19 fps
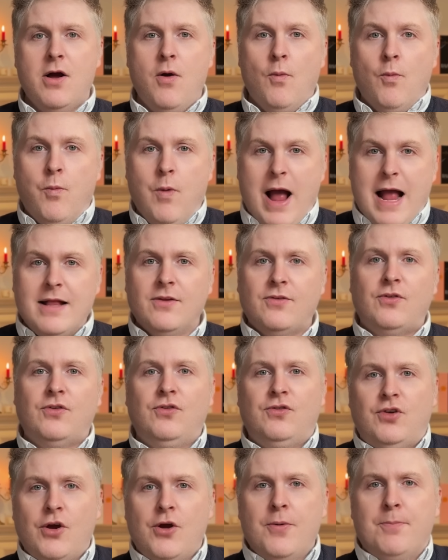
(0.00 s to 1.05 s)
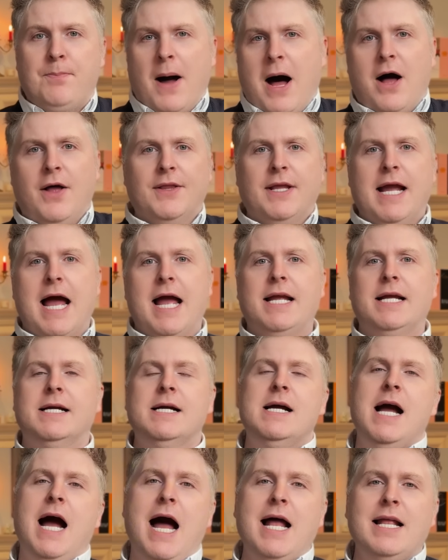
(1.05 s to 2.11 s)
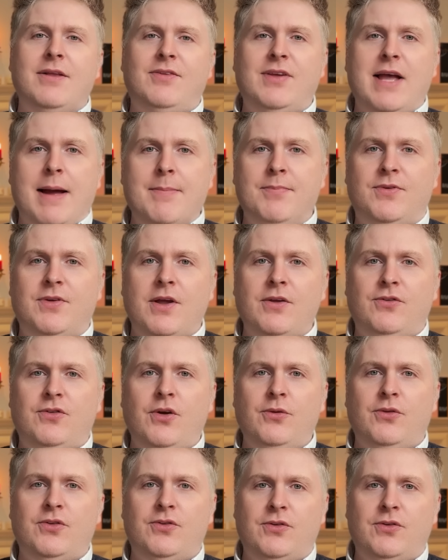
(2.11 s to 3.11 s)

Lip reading: went to Barnier and attempted to